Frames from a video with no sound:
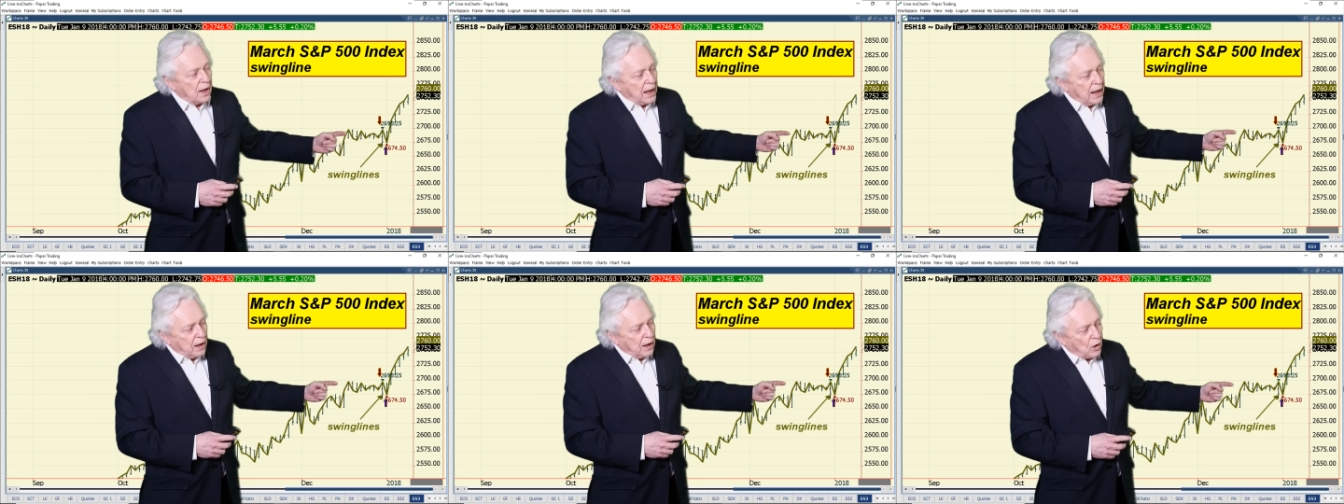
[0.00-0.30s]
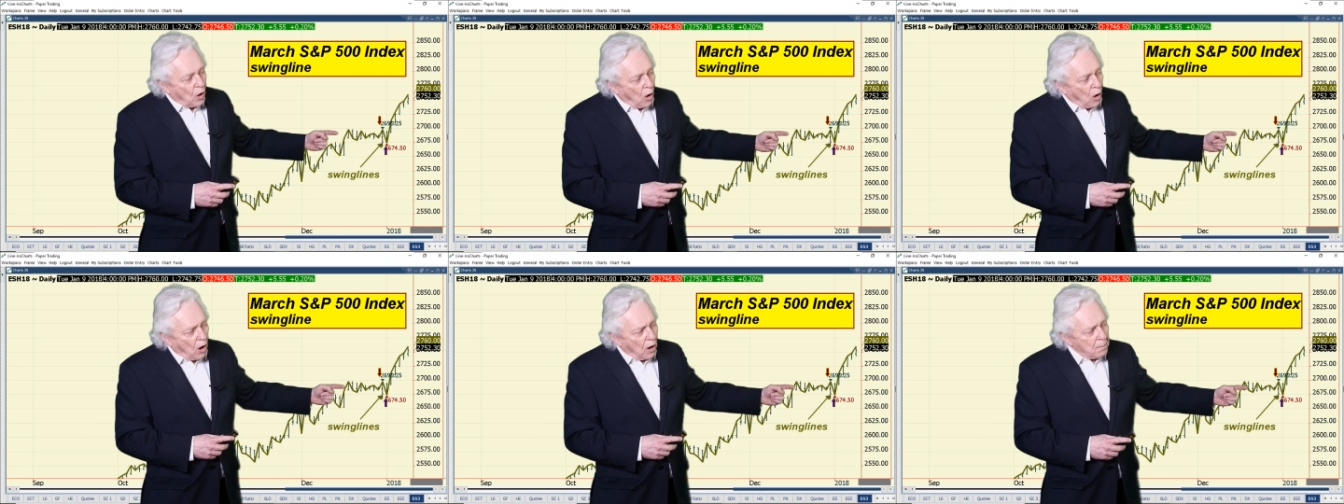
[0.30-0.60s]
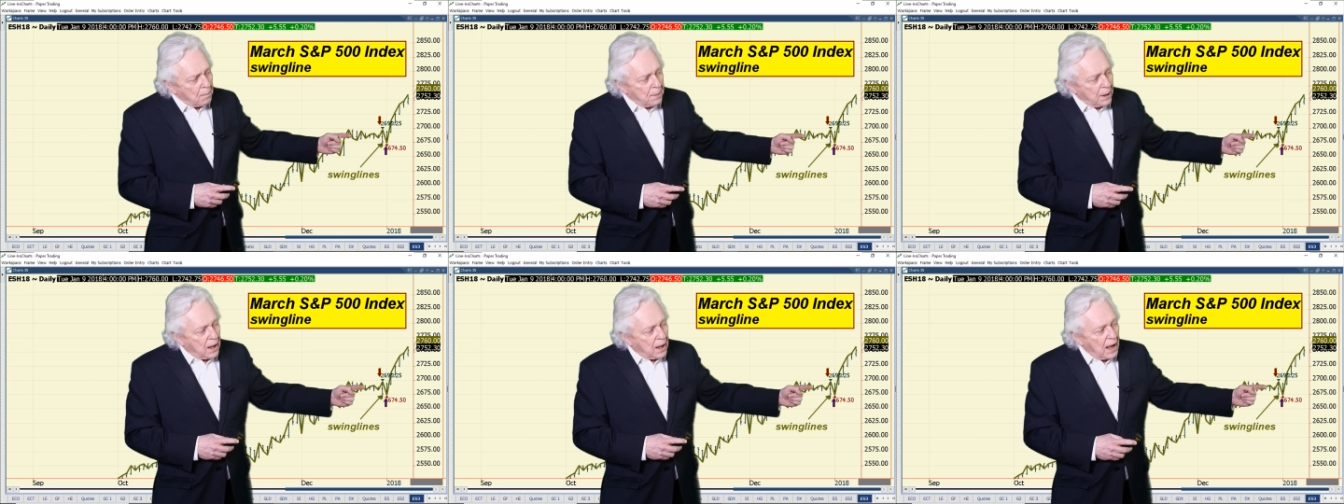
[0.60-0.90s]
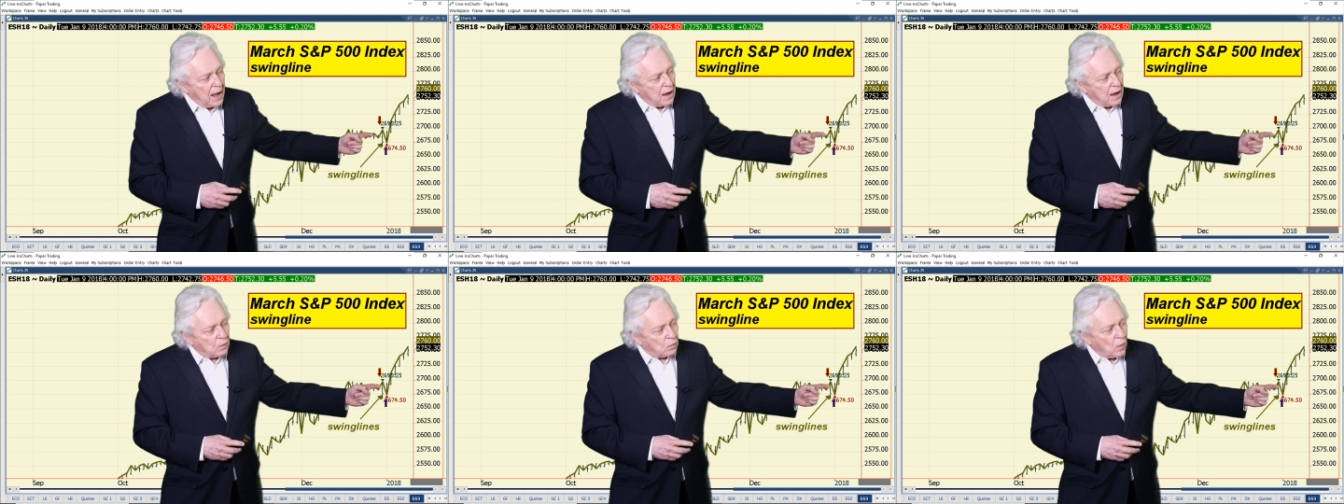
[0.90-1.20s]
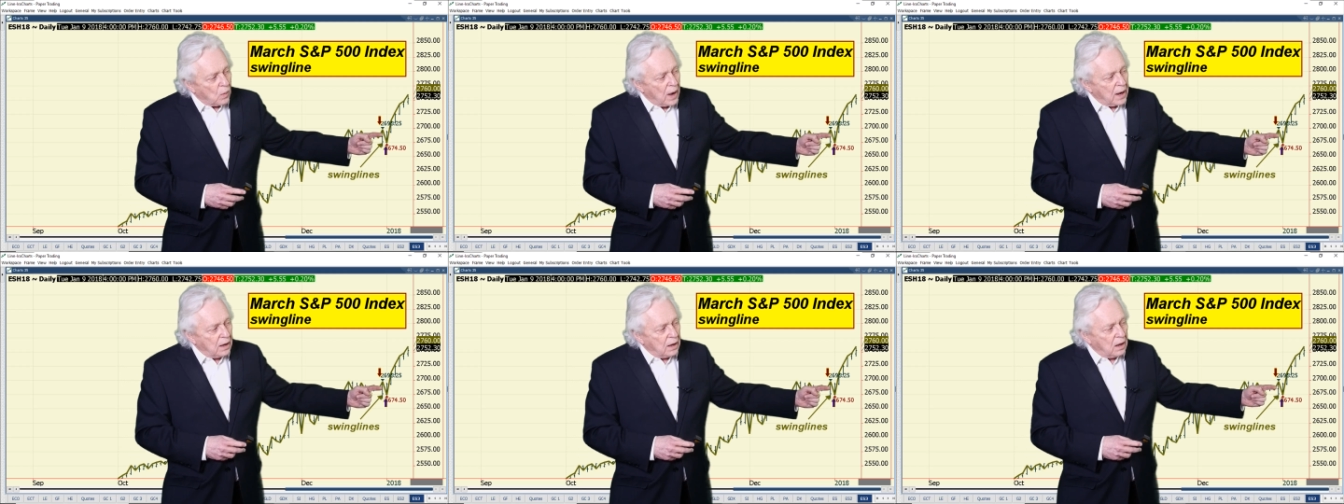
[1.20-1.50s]
it all began
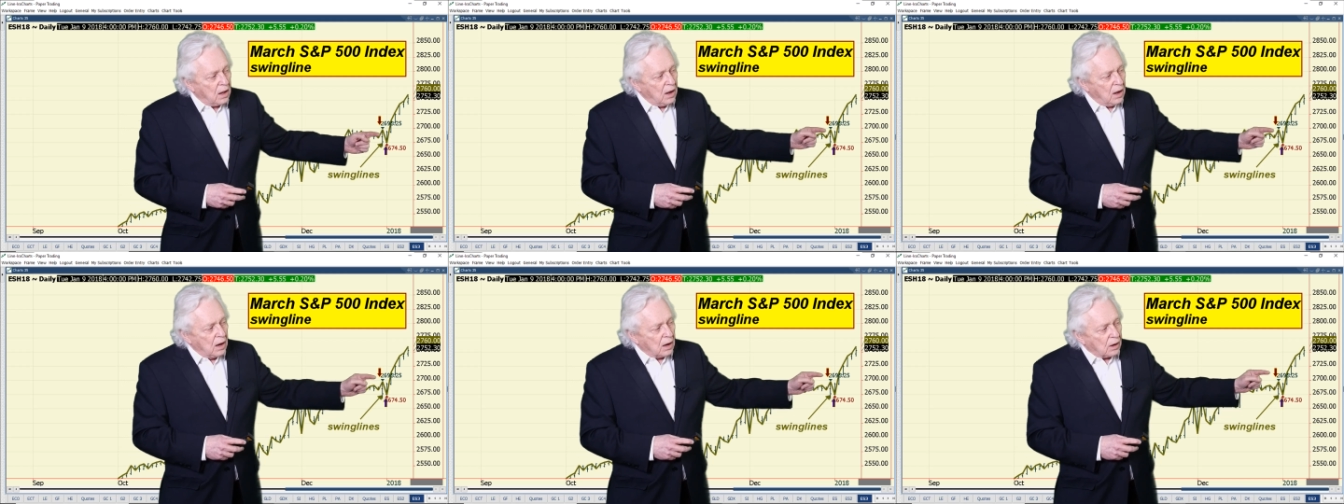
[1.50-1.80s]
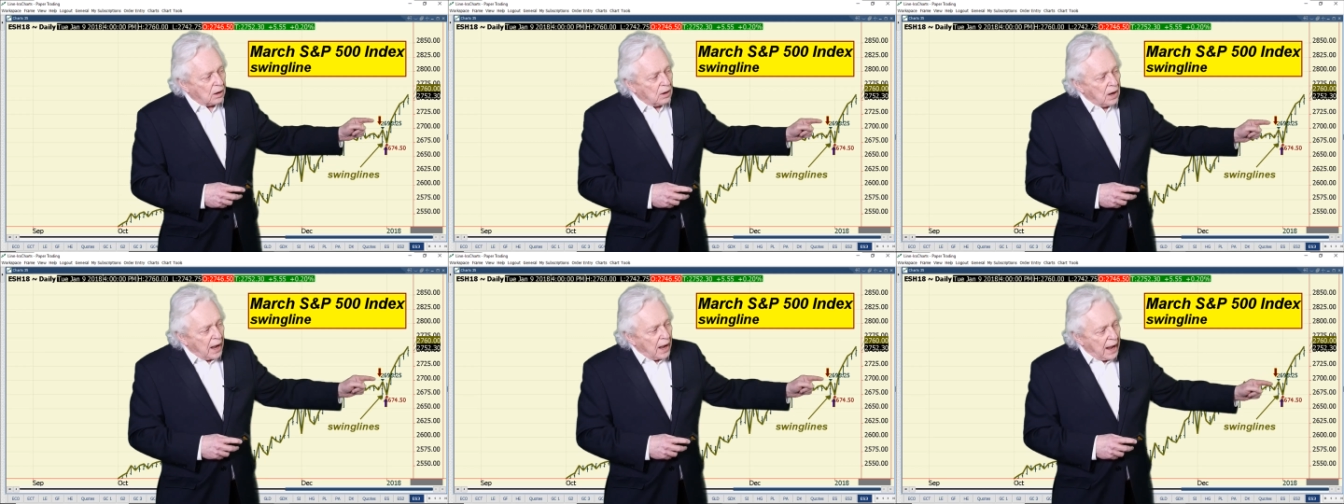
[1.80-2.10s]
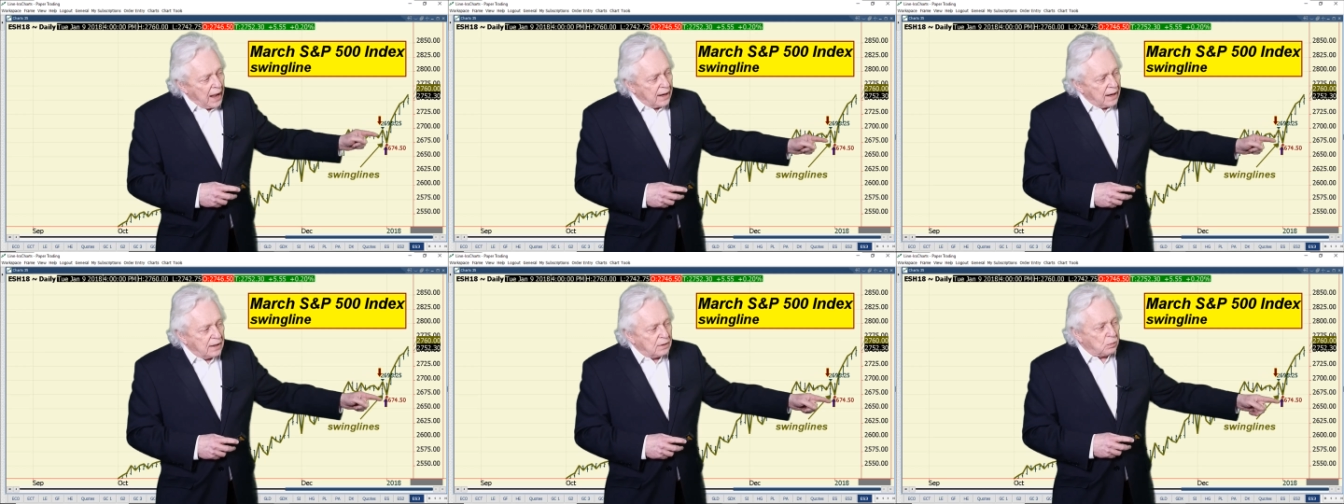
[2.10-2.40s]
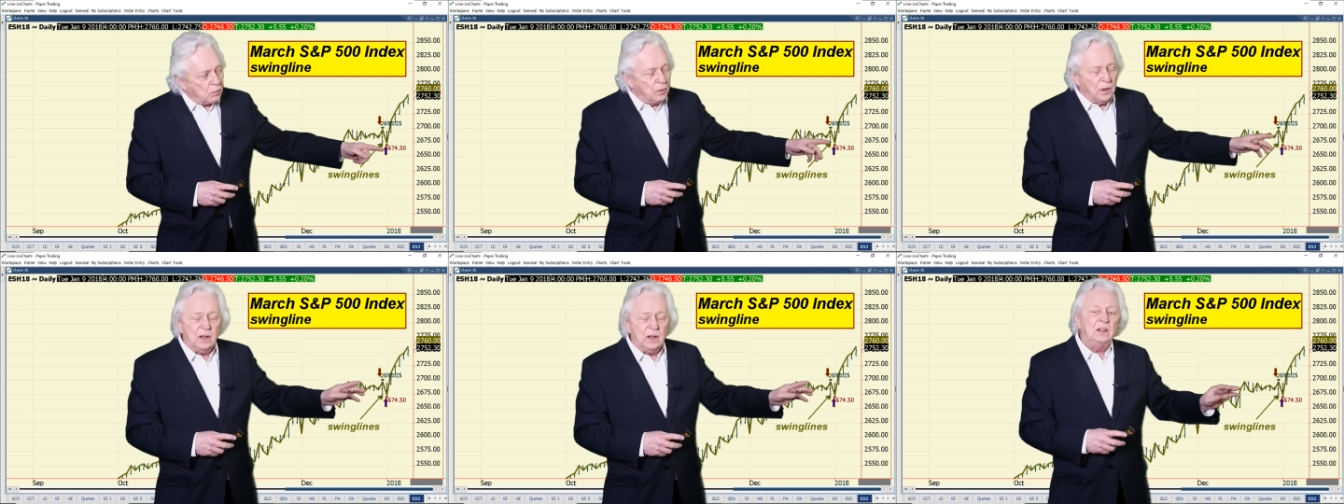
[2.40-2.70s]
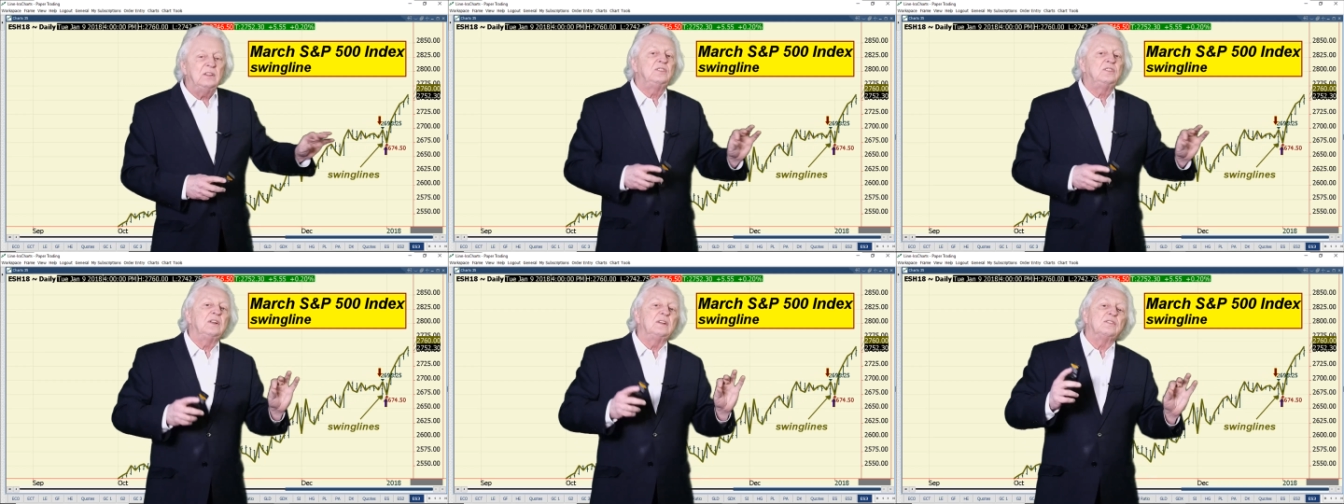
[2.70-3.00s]
right here, and it really
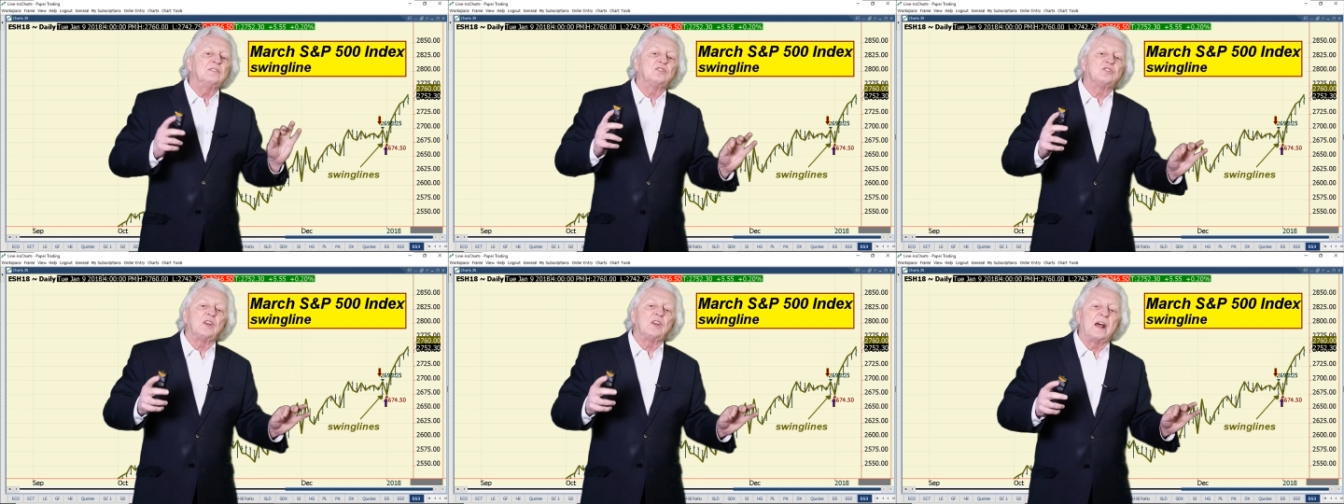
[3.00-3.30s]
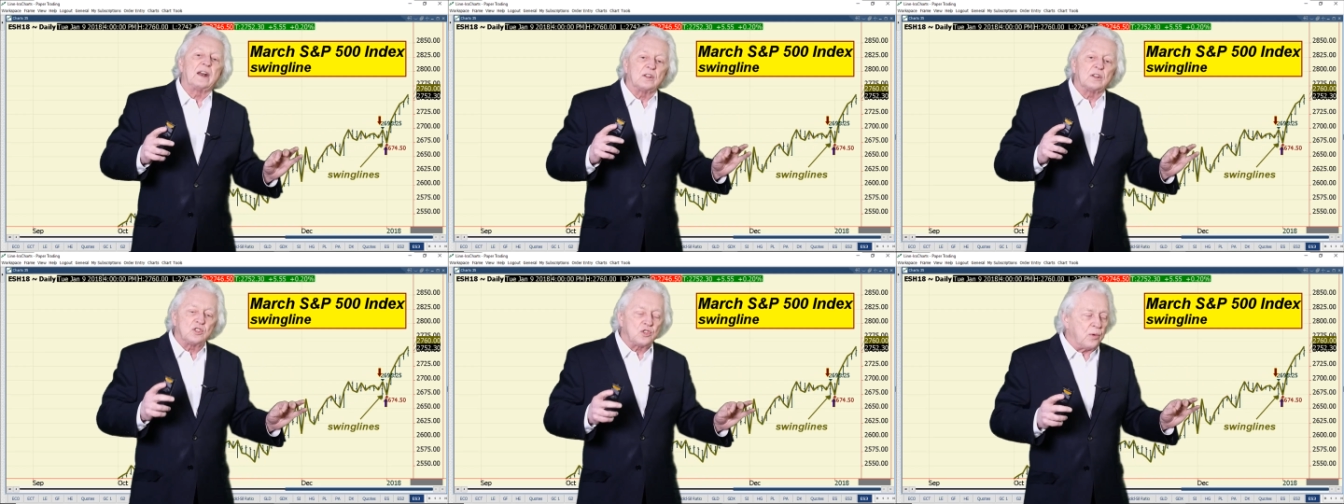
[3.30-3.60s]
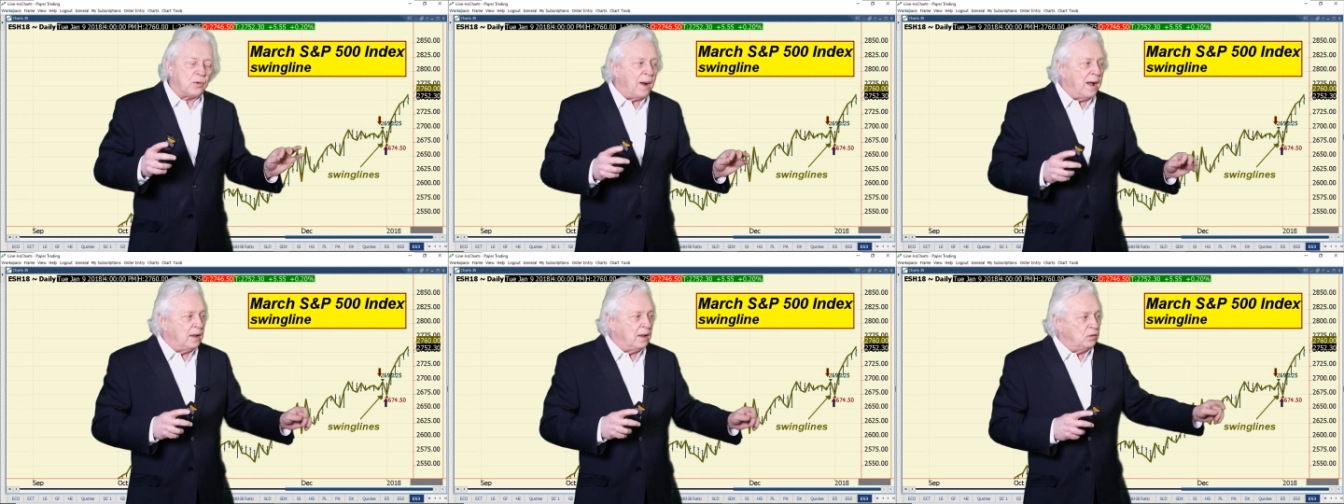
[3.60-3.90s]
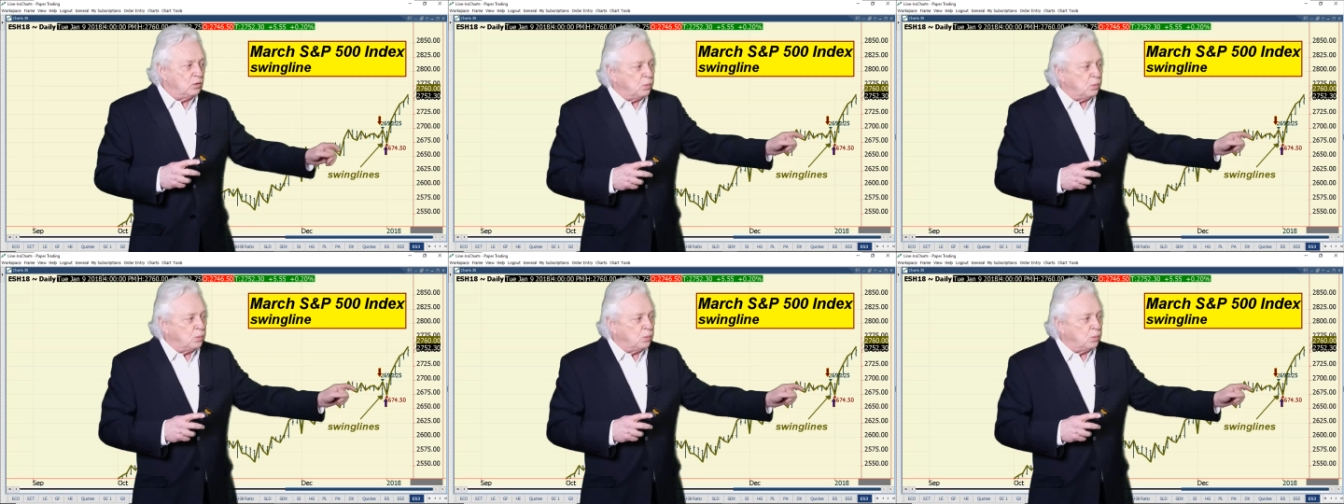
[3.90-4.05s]
didn't set a trend.